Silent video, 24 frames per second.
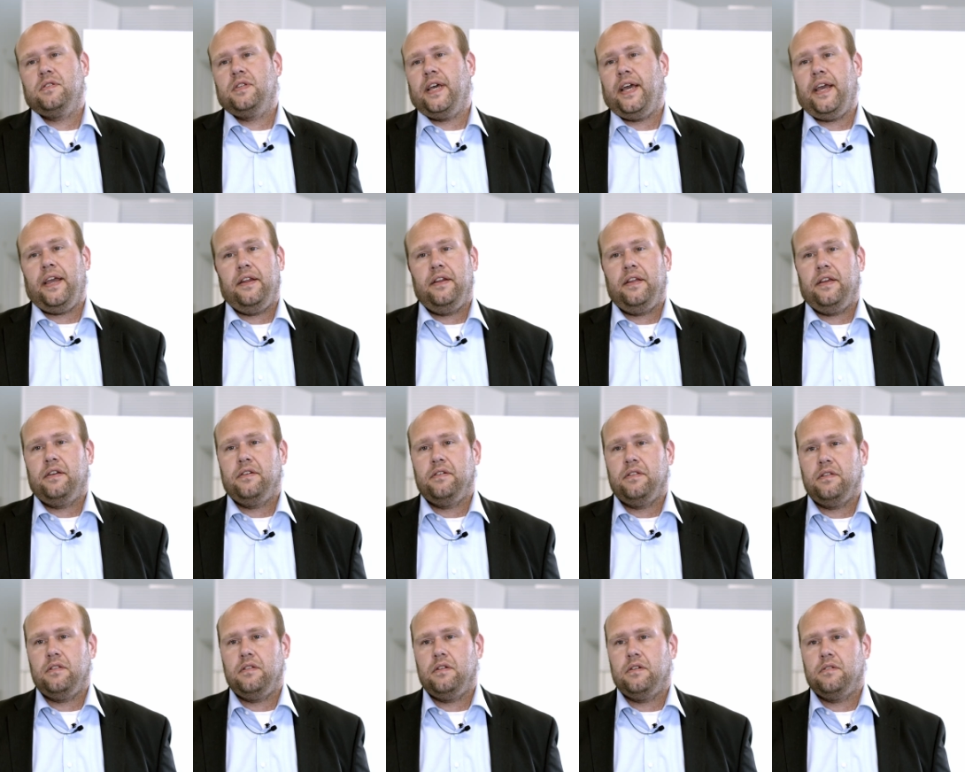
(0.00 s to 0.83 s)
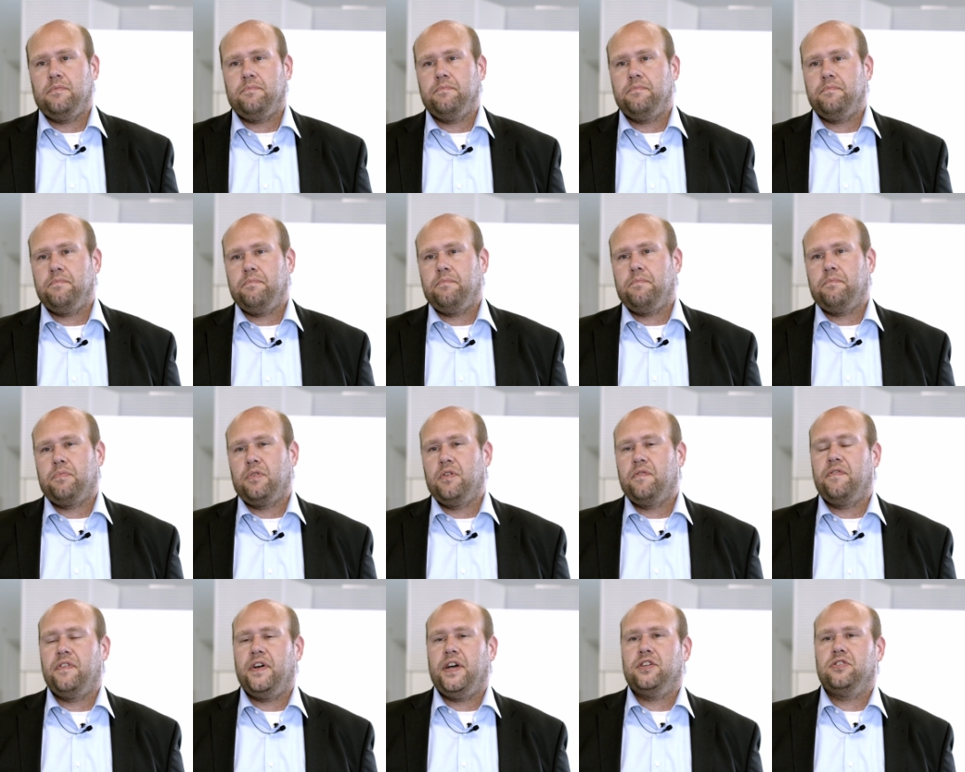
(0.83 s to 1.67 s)
technical um,
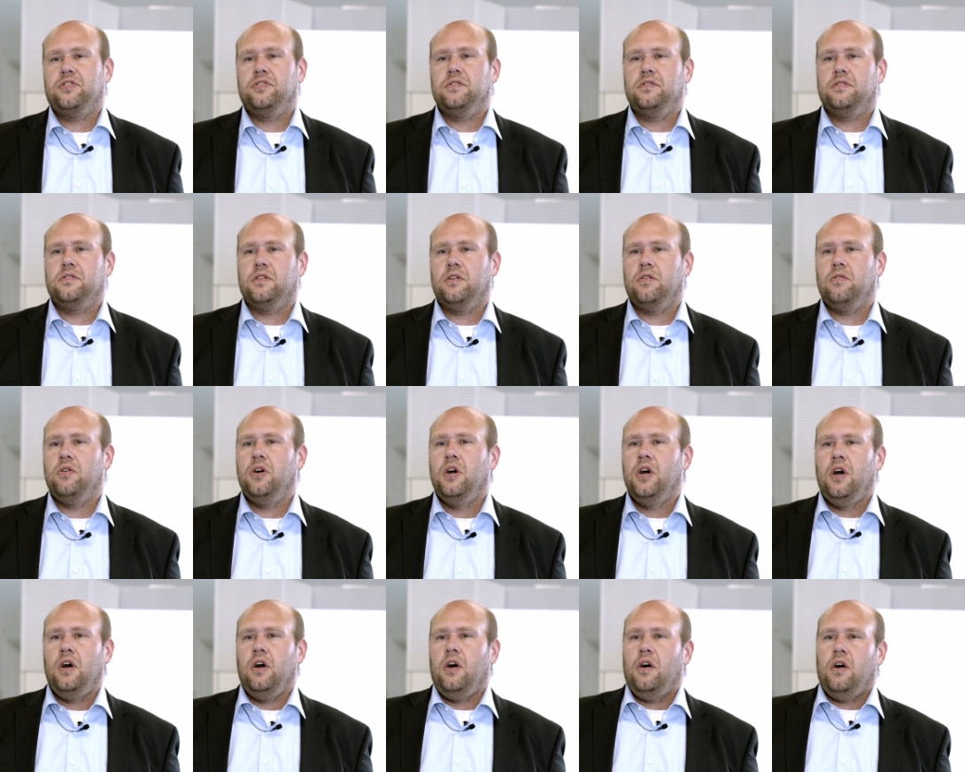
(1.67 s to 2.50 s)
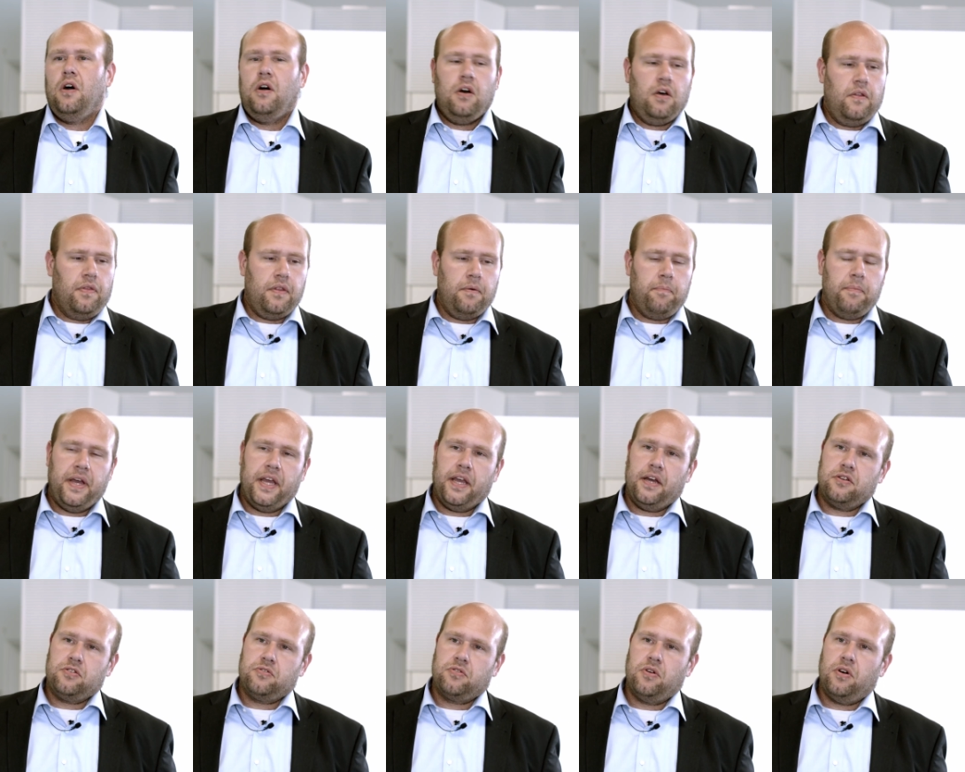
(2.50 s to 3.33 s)
professions. So the
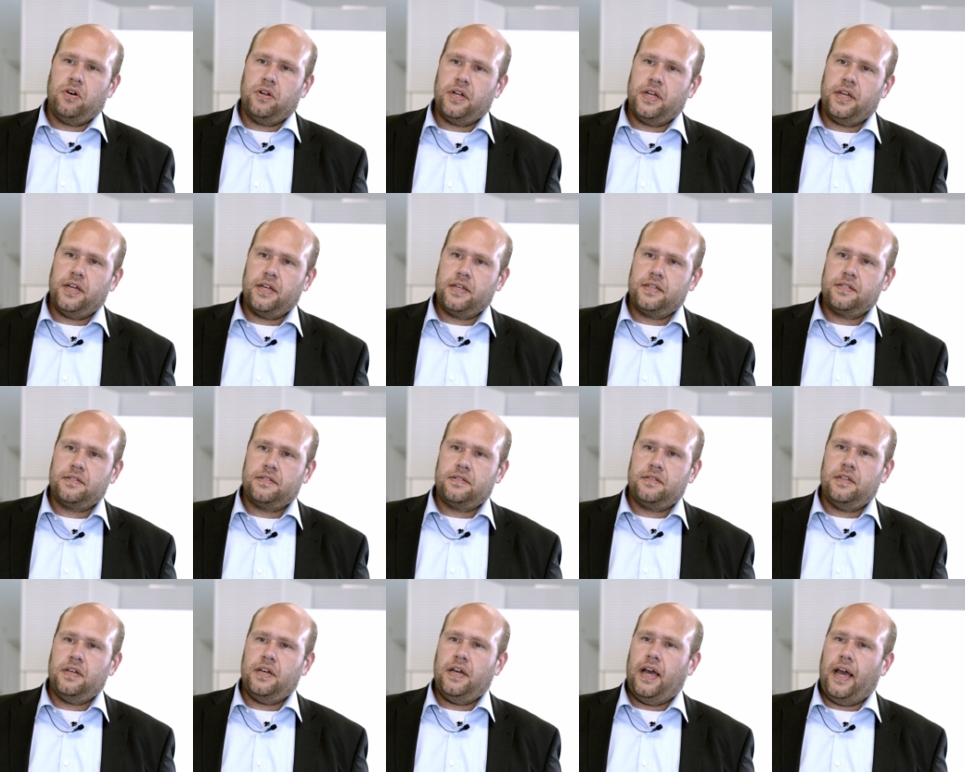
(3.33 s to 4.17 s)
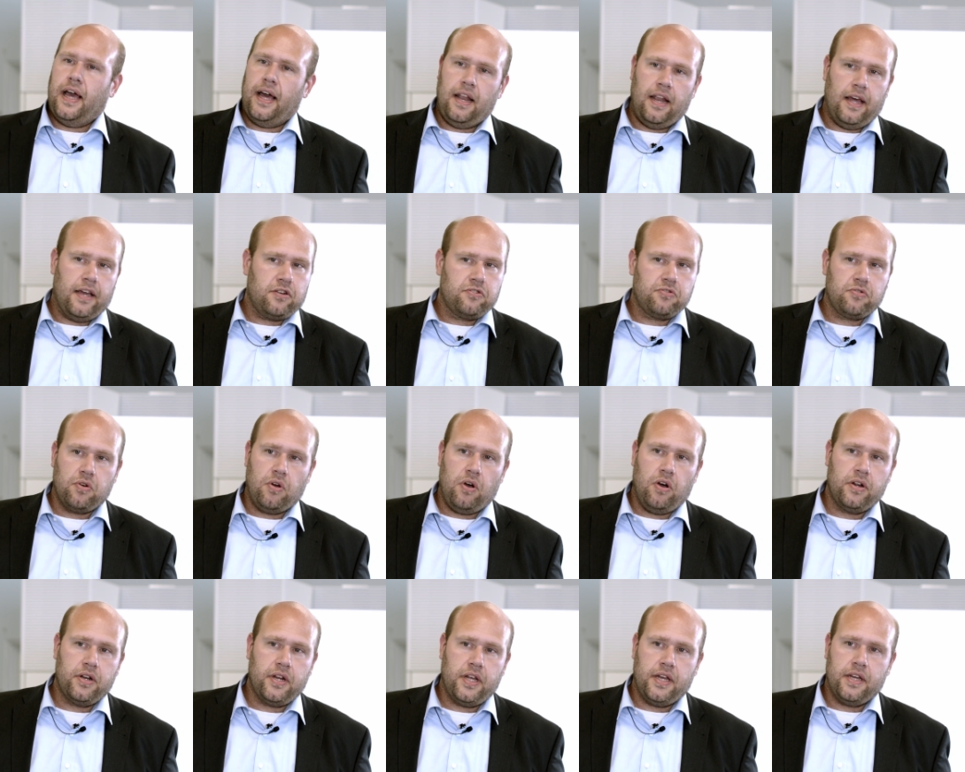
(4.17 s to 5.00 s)
mechatronics, the
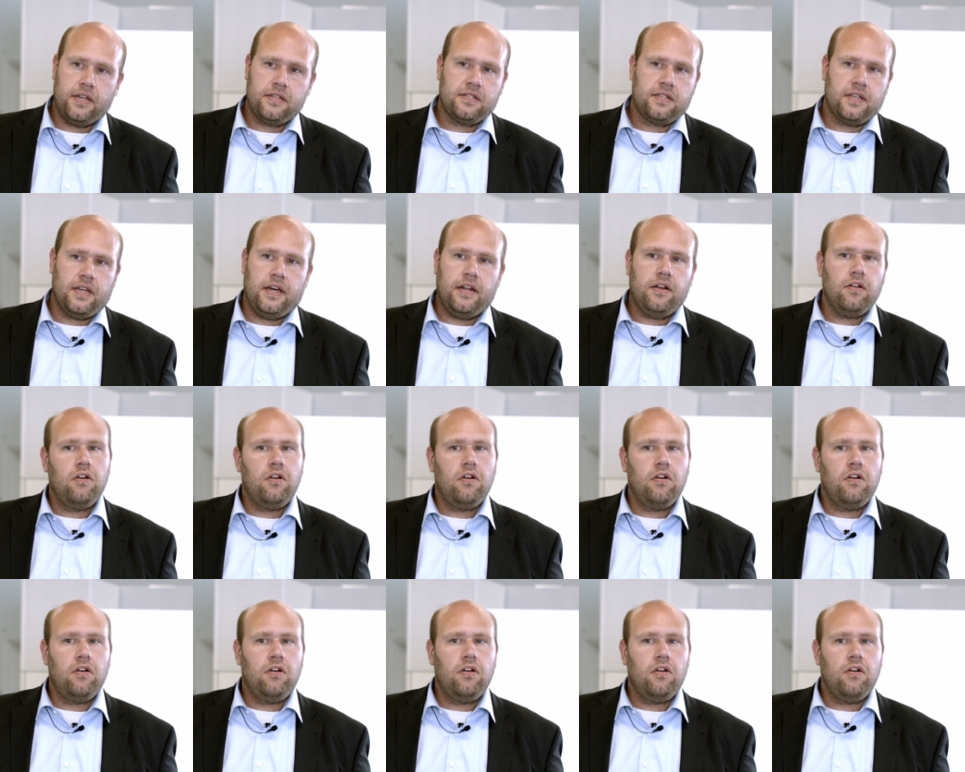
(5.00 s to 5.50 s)
electronics, and